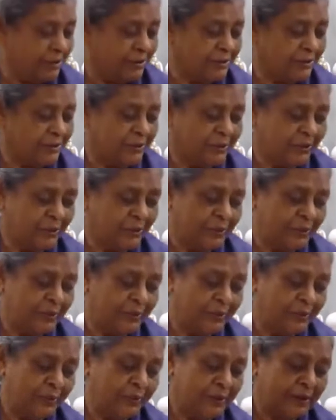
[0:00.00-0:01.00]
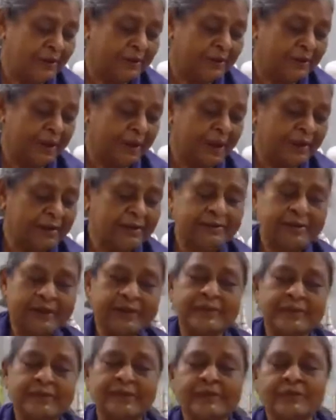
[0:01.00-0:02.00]
So
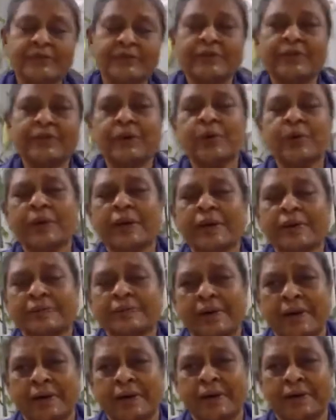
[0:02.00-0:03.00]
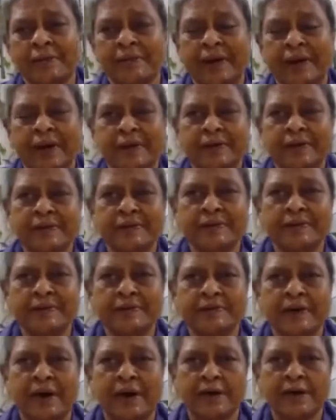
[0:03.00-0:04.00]
96 it was with the Korean Sangha. We had this
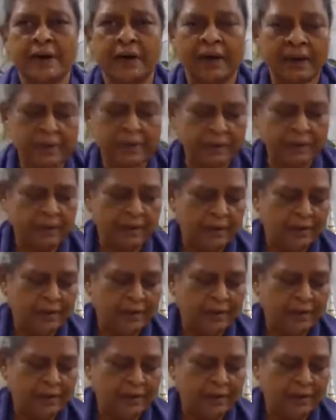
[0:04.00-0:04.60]
in Saranath.